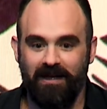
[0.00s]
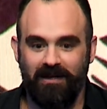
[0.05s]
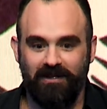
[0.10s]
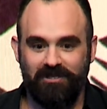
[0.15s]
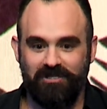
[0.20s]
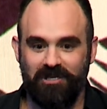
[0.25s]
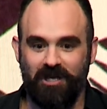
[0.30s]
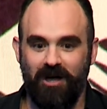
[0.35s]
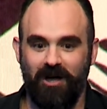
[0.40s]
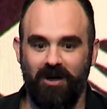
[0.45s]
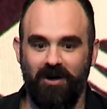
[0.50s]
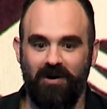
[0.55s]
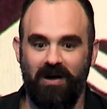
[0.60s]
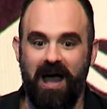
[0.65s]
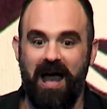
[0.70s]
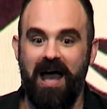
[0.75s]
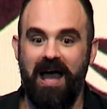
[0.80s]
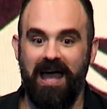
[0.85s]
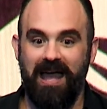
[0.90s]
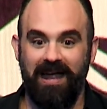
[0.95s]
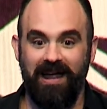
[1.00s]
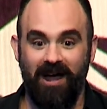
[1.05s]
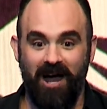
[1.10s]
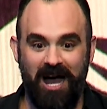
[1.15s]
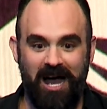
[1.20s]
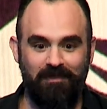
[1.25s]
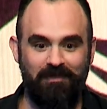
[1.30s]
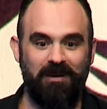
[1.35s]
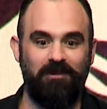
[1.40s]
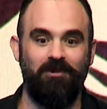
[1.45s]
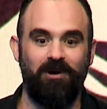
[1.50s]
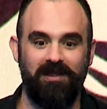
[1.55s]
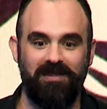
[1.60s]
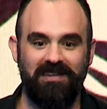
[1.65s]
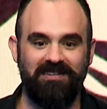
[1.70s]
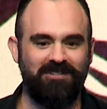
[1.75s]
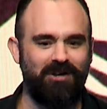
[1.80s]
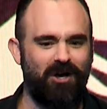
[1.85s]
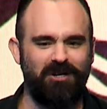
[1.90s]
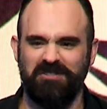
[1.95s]
So I hop in one of
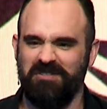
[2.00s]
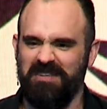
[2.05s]
these carts.